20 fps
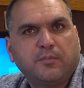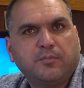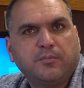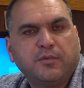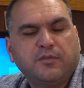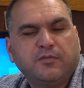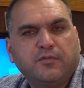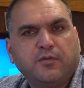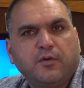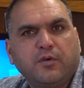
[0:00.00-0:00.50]

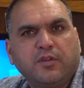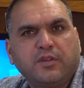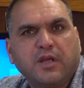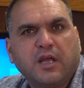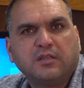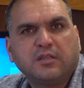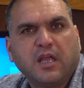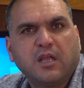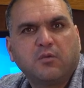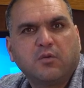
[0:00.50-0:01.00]
before
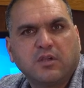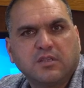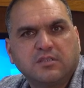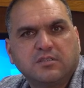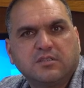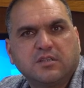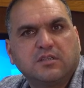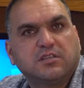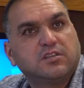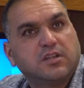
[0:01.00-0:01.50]
that, I
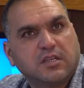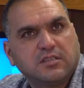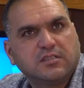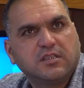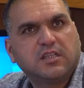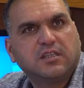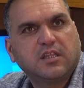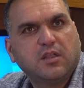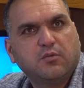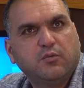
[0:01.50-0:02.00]
was uh,
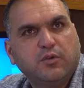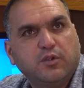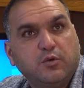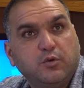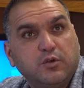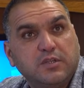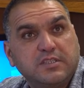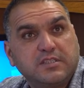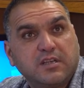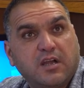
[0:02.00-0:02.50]
translated with
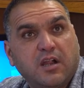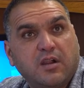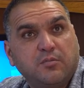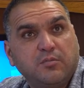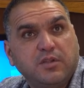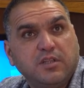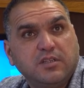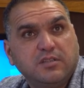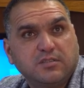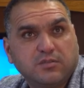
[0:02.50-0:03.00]
U S Army,